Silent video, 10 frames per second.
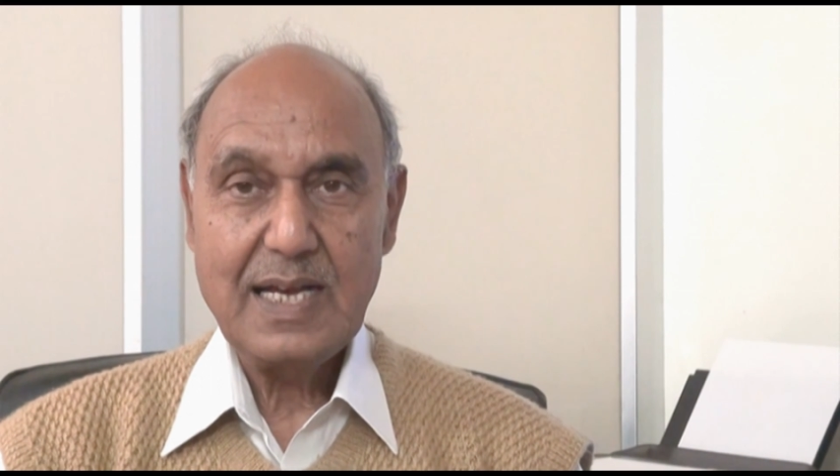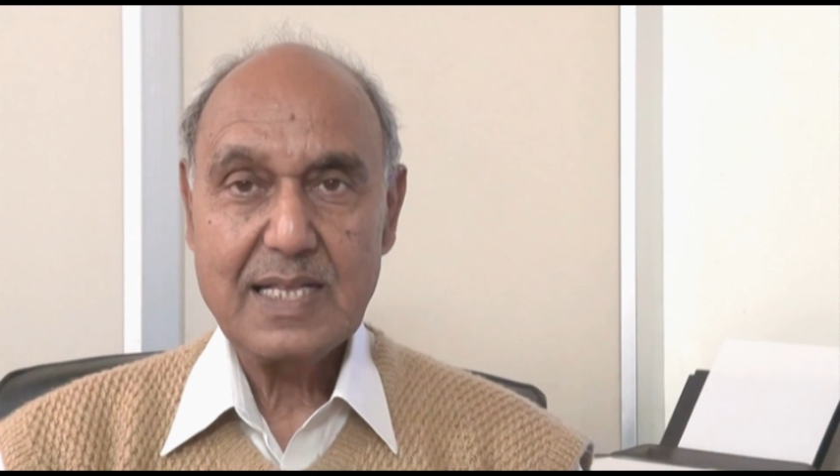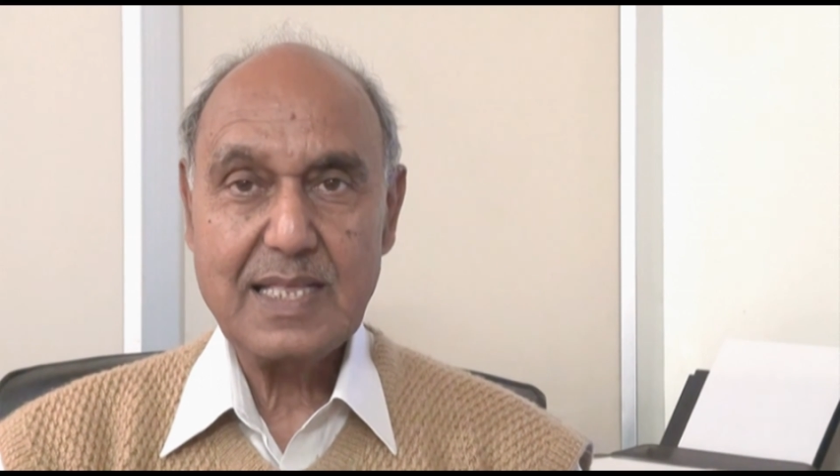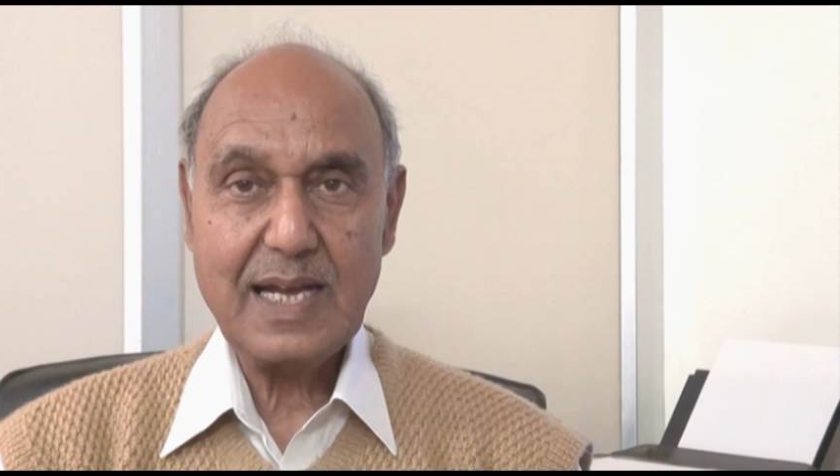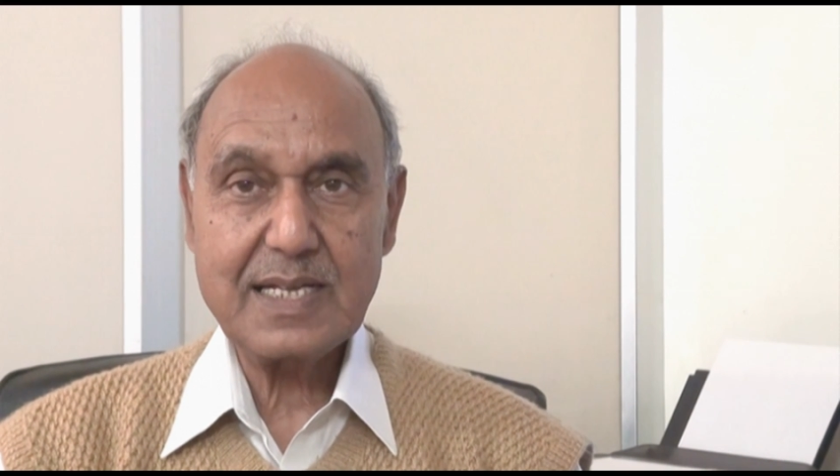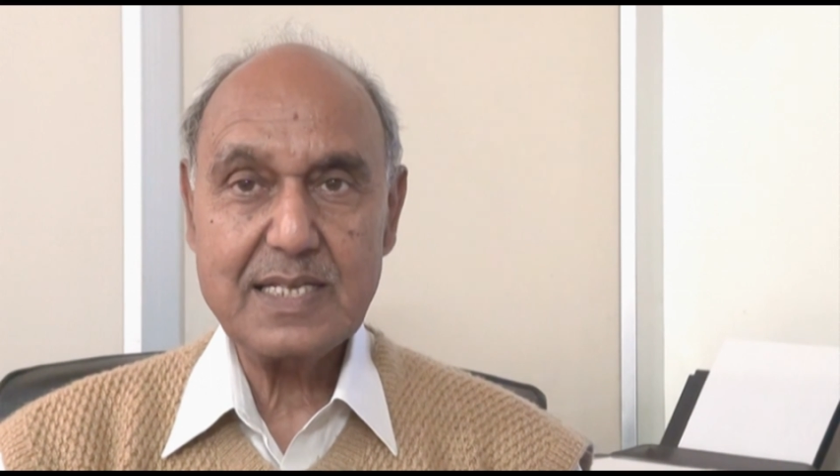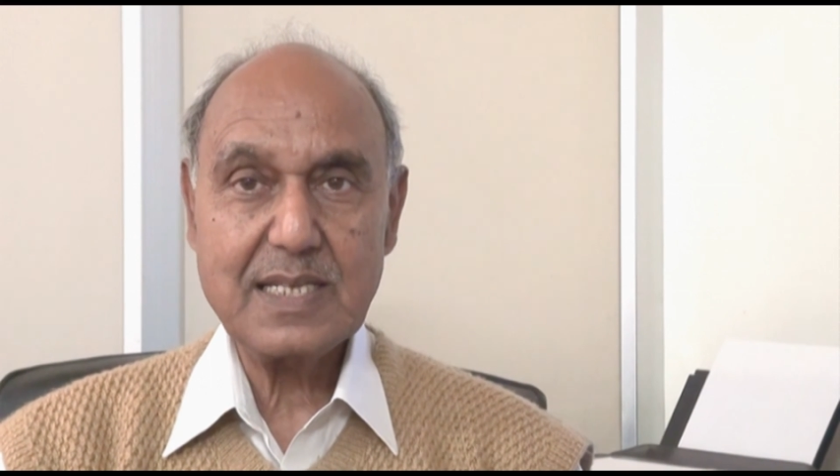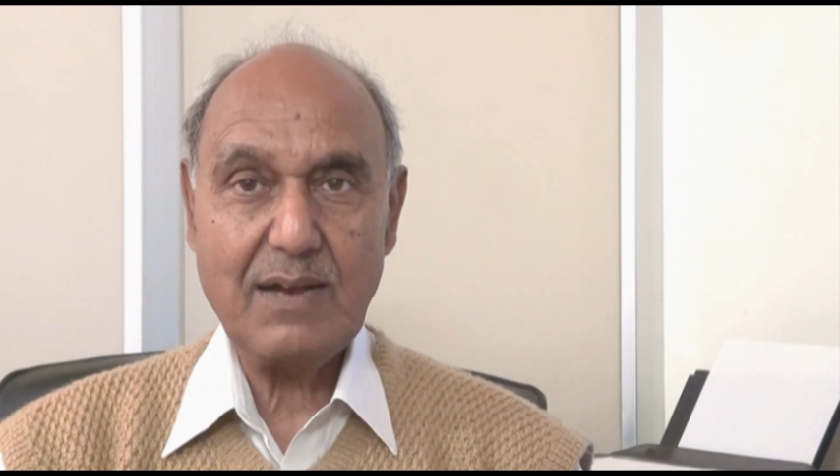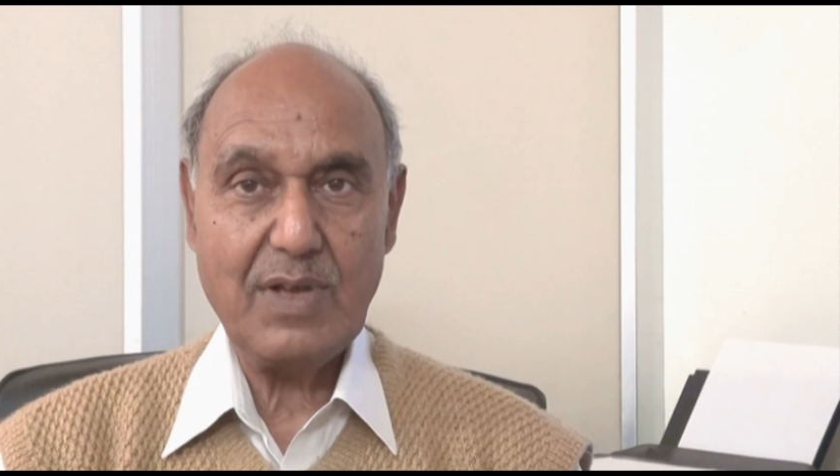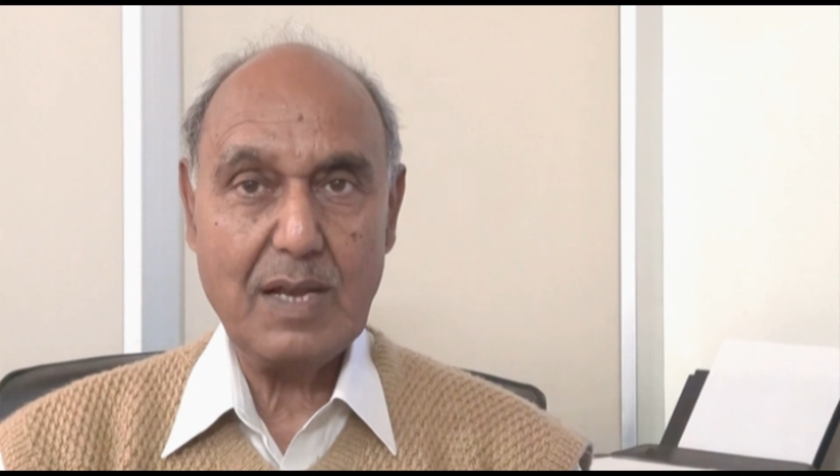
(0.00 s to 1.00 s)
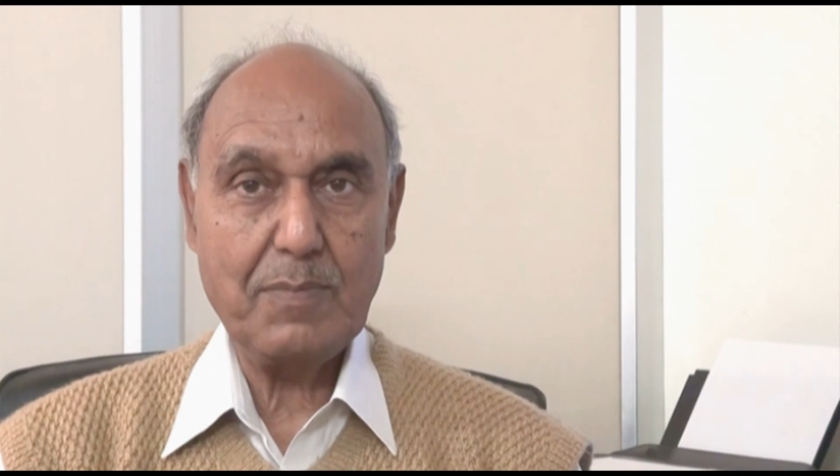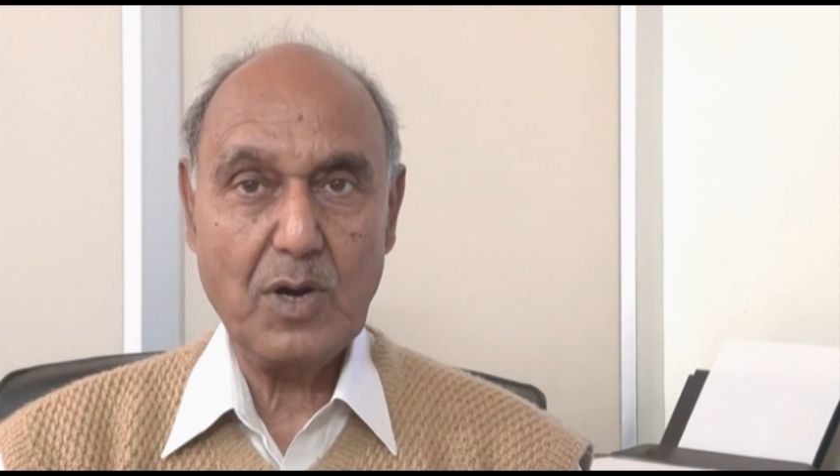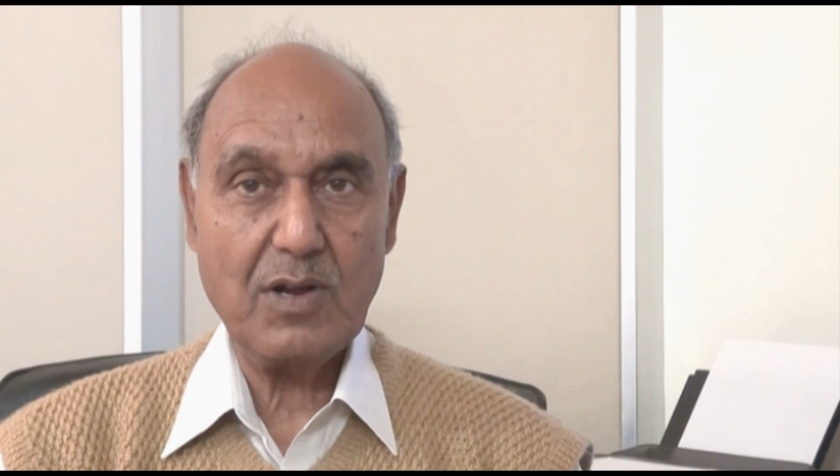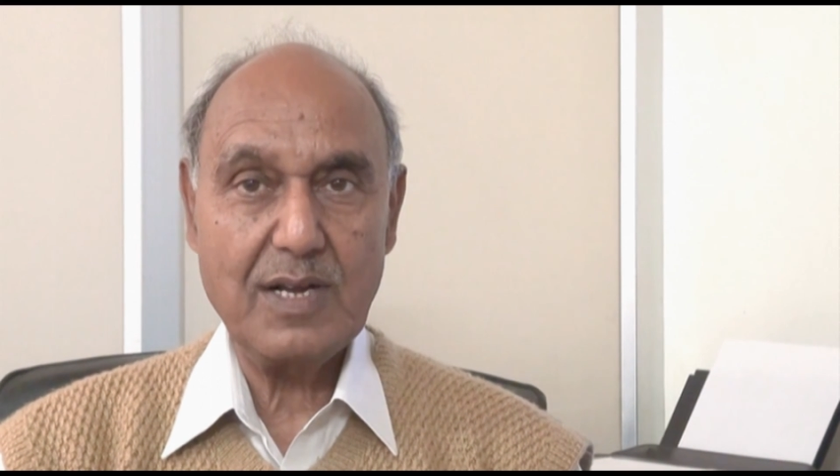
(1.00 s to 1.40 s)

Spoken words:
that is available on